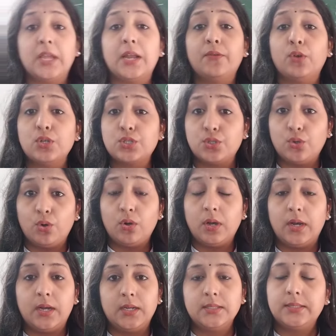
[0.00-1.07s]
there was no
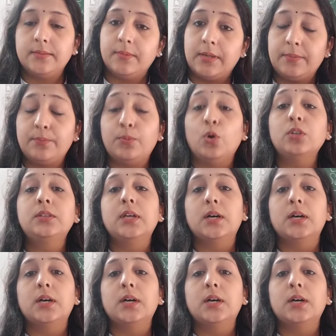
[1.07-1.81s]
both